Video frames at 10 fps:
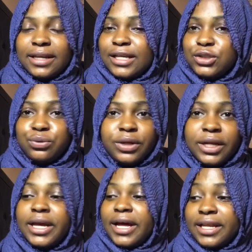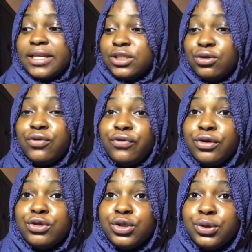I swear to God, it is good for
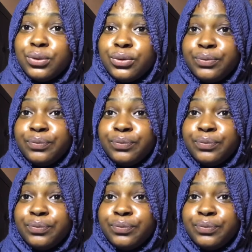you too.